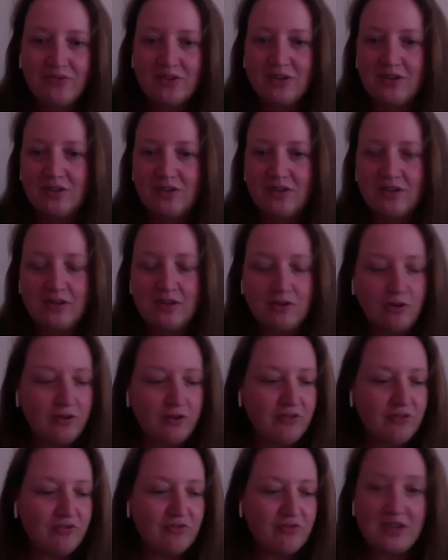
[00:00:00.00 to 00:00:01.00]
a lot
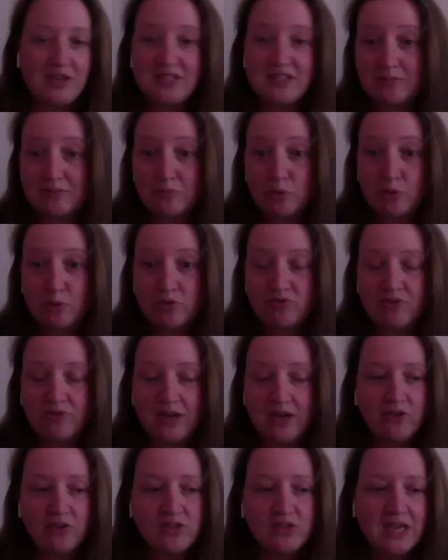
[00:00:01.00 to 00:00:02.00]
of great support
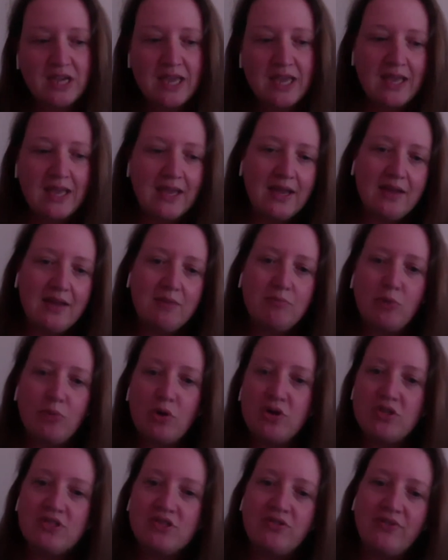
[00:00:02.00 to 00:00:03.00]
around, and
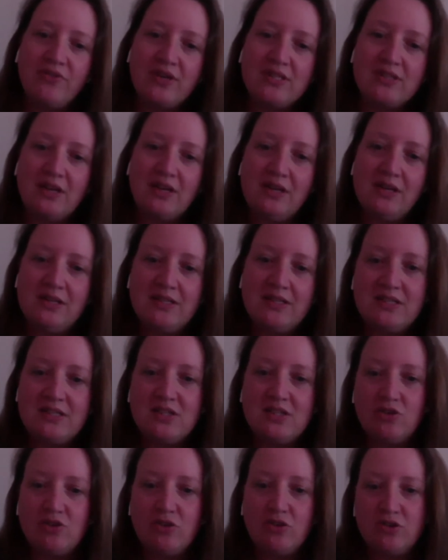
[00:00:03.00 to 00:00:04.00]
most of us are listed
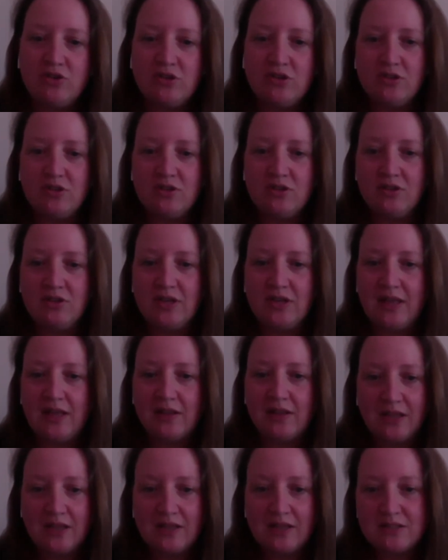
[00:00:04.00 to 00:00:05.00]
on the
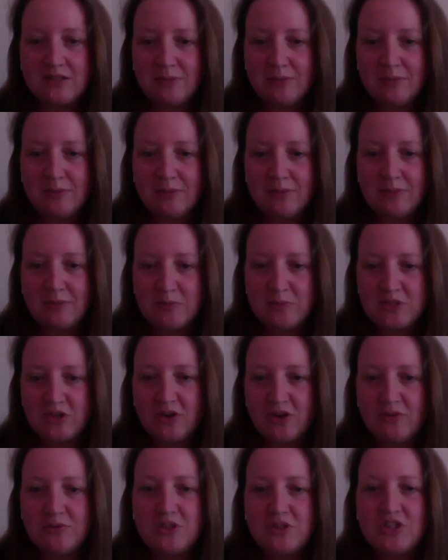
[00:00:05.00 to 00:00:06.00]
LCANZ
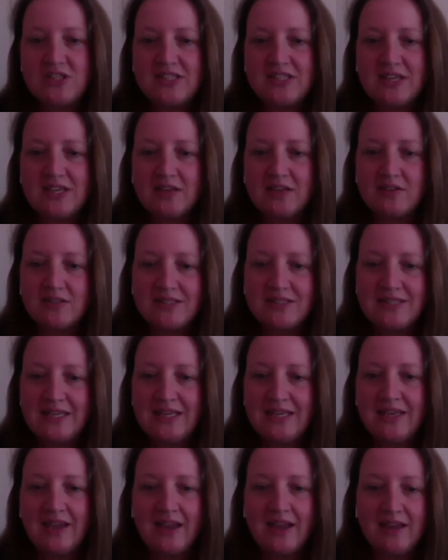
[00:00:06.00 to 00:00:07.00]
website, which is
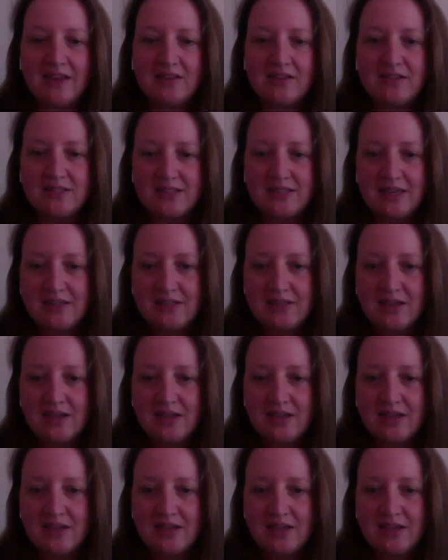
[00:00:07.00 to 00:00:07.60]
LCANZ.